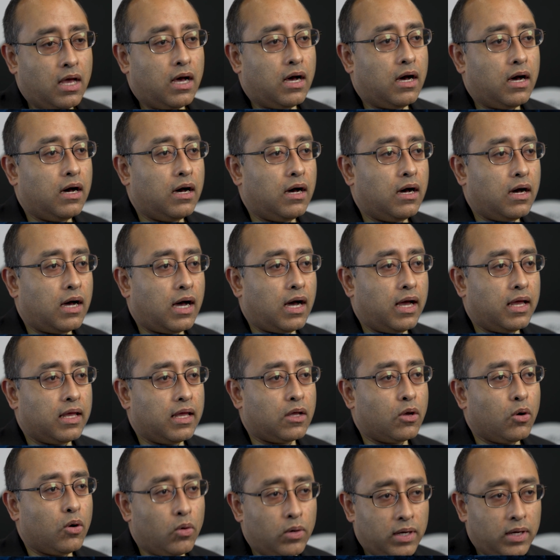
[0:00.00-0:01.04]

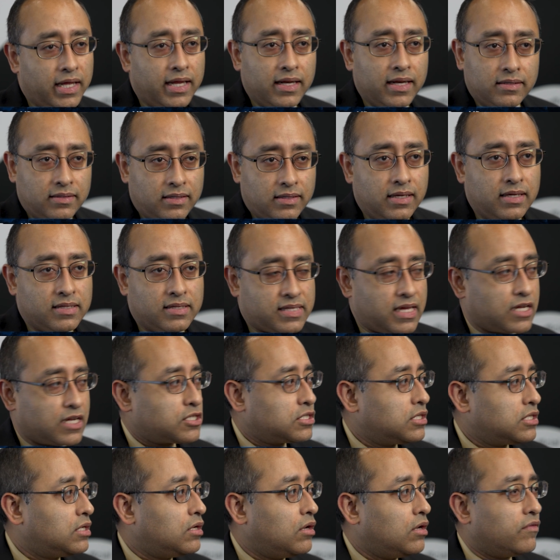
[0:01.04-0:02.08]
I co-lead the
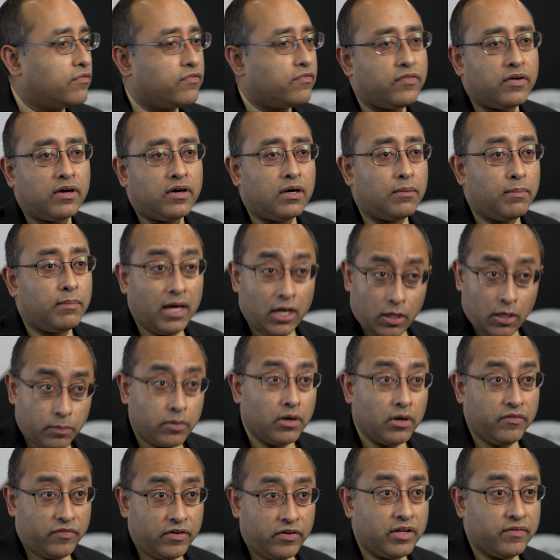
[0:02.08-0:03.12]
section of
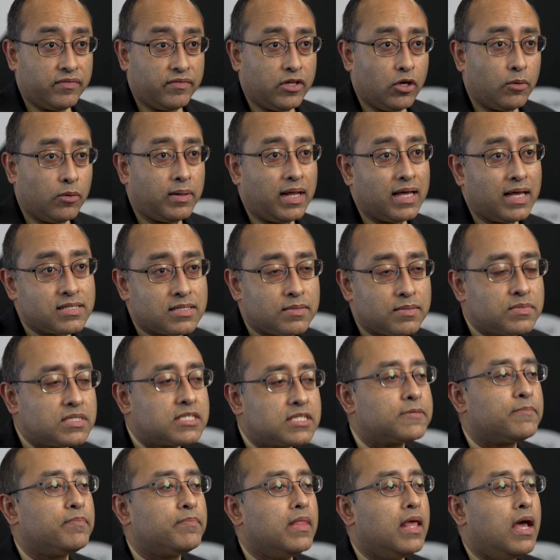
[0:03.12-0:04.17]
myeloproliferative
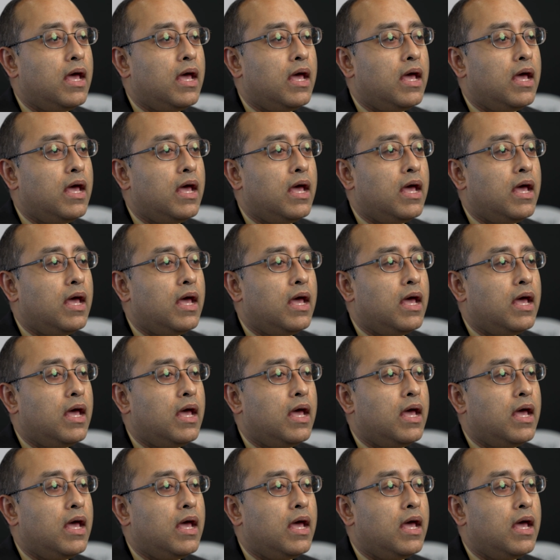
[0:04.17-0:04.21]
neoplasms.